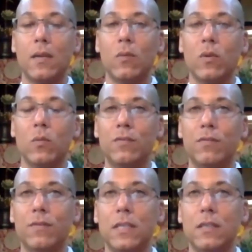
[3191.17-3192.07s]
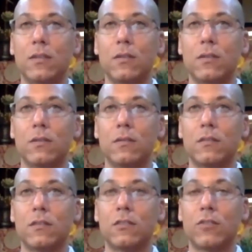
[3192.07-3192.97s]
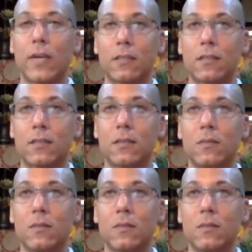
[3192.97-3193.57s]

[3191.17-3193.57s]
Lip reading: when we feel stressed,